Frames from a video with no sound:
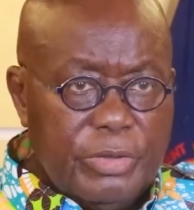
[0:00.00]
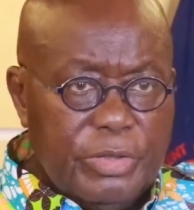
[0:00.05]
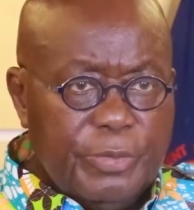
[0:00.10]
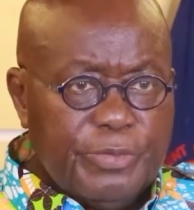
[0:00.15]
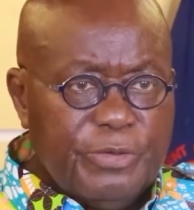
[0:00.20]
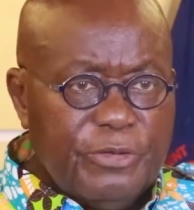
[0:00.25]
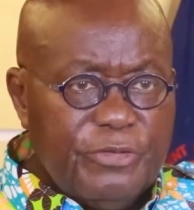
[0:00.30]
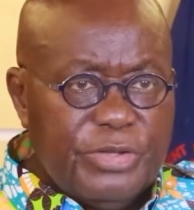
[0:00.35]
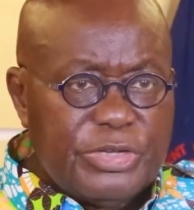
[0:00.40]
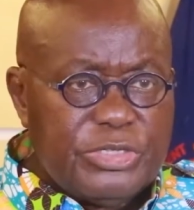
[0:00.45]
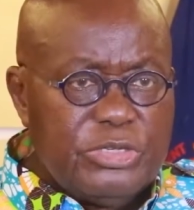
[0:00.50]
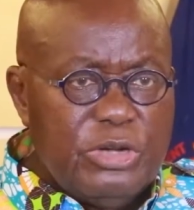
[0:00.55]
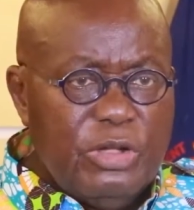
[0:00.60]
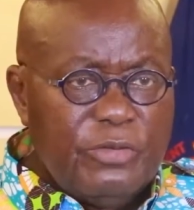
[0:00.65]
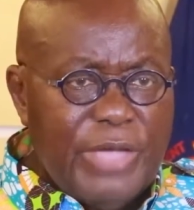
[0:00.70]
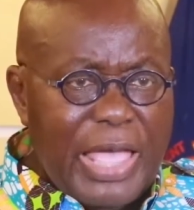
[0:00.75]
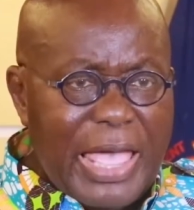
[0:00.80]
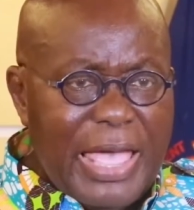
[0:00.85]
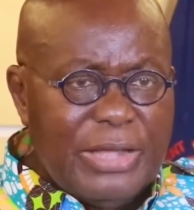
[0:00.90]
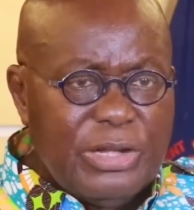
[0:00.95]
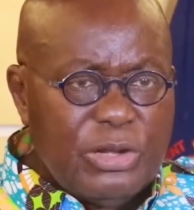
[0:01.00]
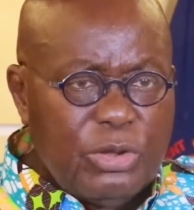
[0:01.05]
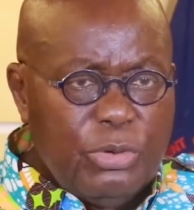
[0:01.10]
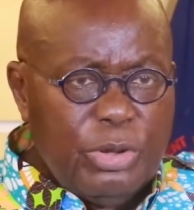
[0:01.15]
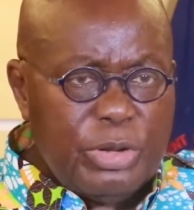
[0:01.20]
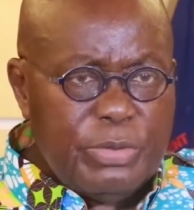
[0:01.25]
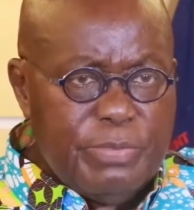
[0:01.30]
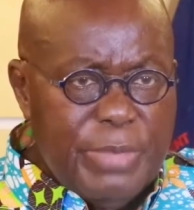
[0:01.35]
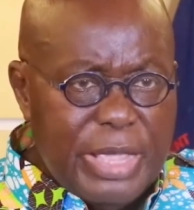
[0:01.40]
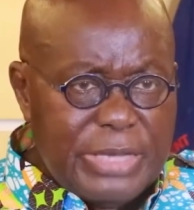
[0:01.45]
The provision of
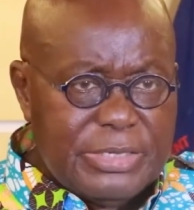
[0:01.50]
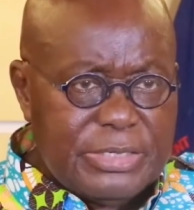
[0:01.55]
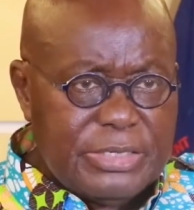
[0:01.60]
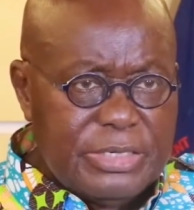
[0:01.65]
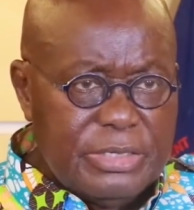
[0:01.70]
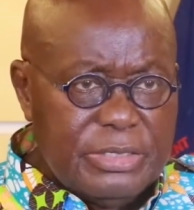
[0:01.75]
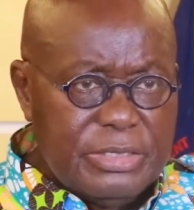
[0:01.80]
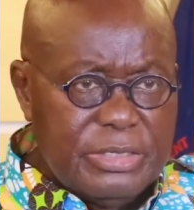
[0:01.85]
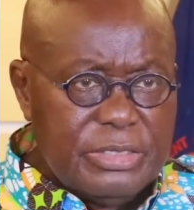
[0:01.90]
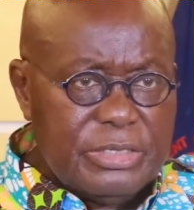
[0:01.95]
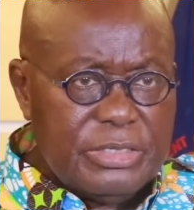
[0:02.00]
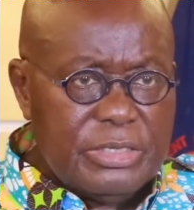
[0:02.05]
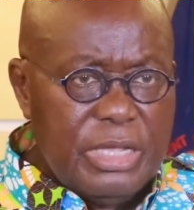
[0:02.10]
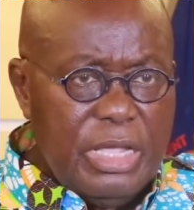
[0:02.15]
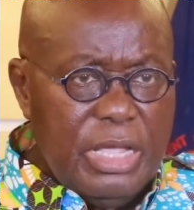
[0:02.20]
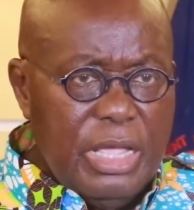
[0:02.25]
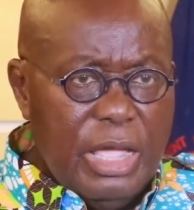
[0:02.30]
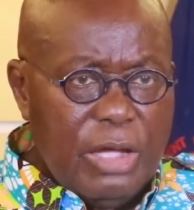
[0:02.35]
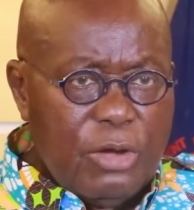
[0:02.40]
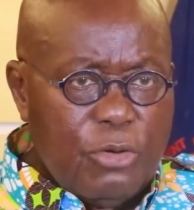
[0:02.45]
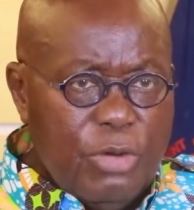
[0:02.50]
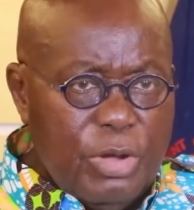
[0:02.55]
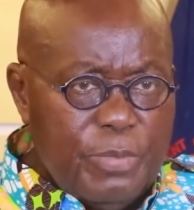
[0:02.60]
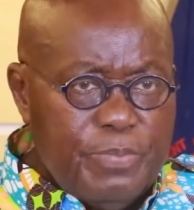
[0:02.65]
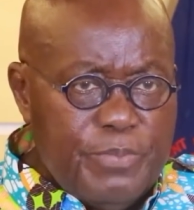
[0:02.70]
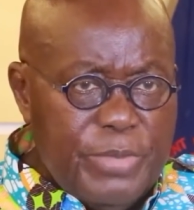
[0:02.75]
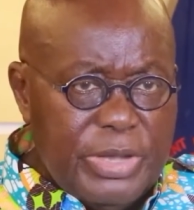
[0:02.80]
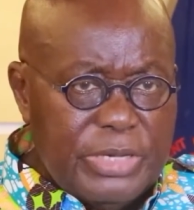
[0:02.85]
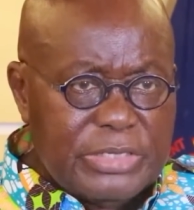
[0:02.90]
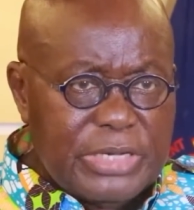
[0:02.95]
adequate medicines,
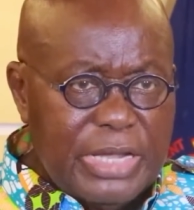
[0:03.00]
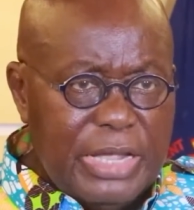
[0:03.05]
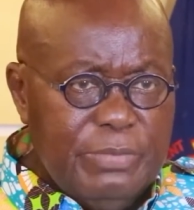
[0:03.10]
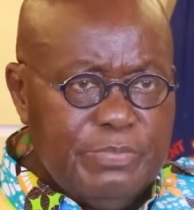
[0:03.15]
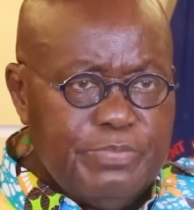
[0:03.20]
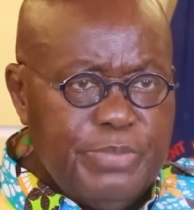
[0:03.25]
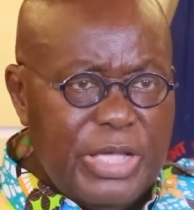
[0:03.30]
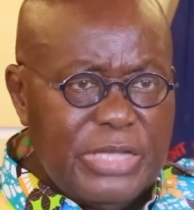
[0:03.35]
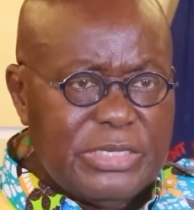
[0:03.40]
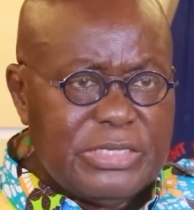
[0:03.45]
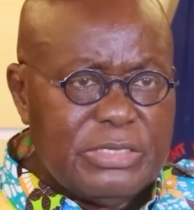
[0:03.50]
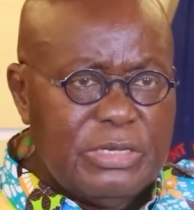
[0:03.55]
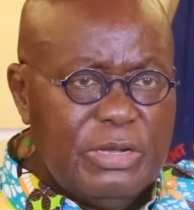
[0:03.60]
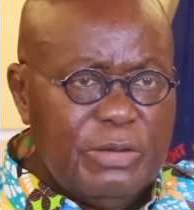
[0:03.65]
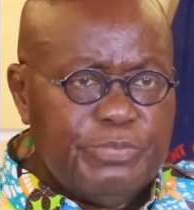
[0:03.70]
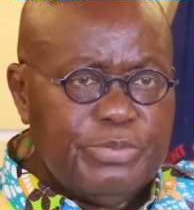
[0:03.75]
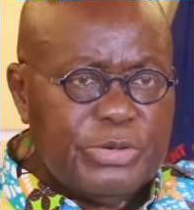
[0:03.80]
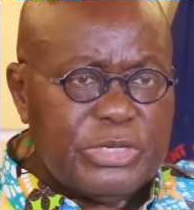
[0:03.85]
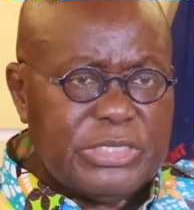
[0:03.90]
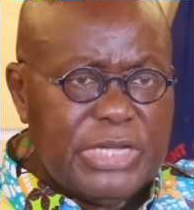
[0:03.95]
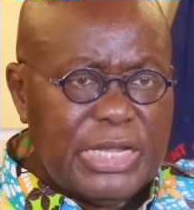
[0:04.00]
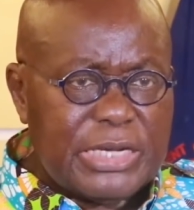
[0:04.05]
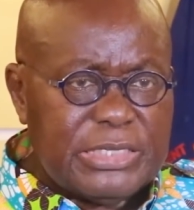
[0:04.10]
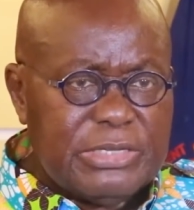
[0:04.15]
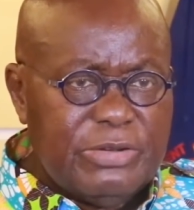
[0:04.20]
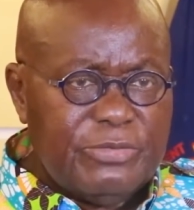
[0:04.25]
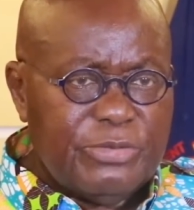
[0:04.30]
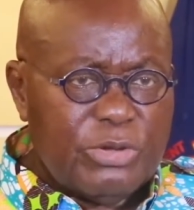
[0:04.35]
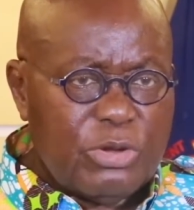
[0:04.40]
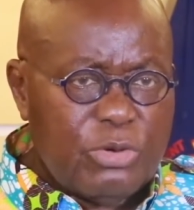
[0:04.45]
equipment, and personal
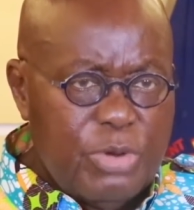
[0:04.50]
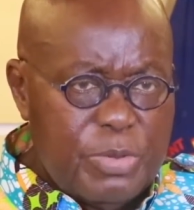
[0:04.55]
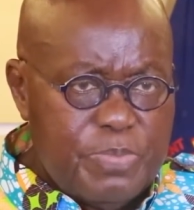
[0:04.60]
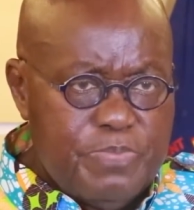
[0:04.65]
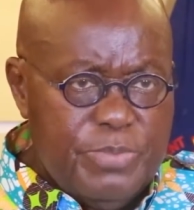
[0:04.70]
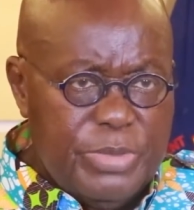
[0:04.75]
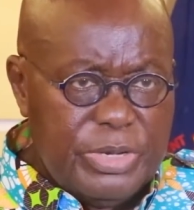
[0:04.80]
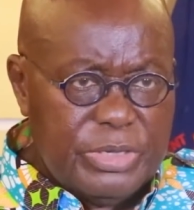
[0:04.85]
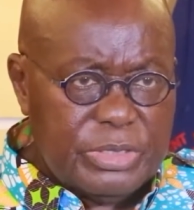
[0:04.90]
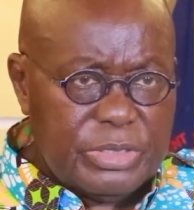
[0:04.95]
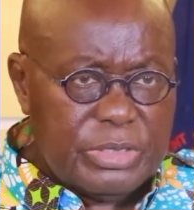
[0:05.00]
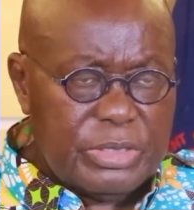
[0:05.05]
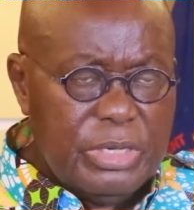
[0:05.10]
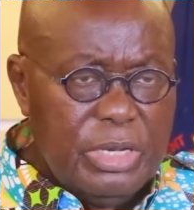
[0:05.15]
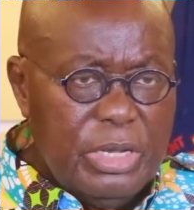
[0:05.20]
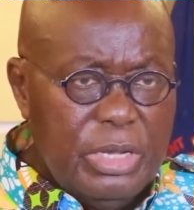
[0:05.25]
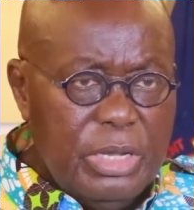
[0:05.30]
protective equipment